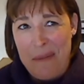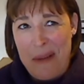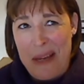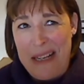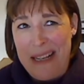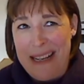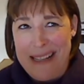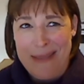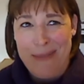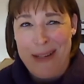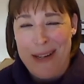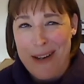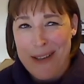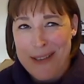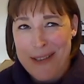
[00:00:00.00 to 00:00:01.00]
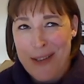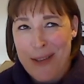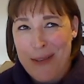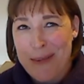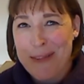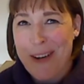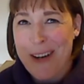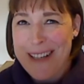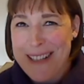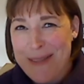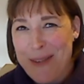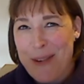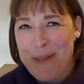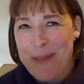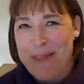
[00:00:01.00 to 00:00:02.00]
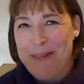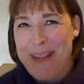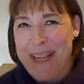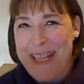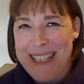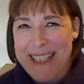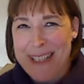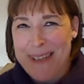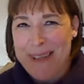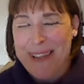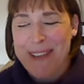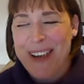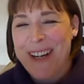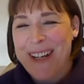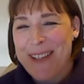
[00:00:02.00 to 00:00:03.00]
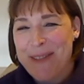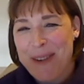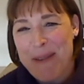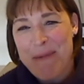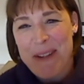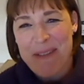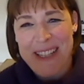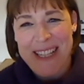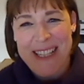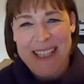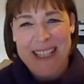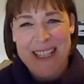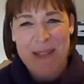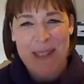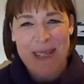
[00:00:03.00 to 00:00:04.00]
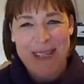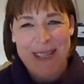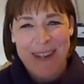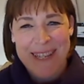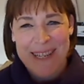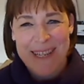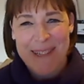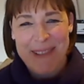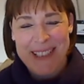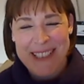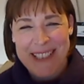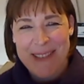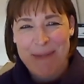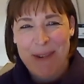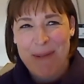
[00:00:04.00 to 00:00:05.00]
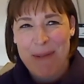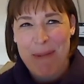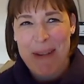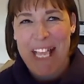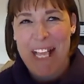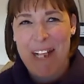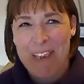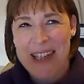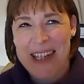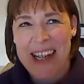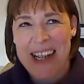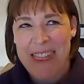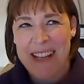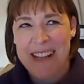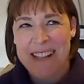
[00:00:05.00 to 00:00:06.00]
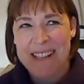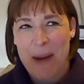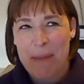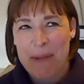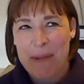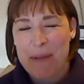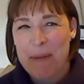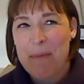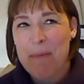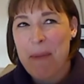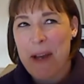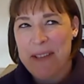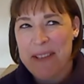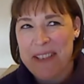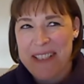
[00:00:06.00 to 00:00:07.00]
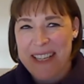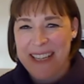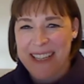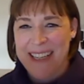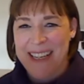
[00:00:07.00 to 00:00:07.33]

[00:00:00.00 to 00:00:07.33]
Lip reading: Mainly it's been us not providing what we've needed to provide when we've needed to provide it, which has probably held things up most.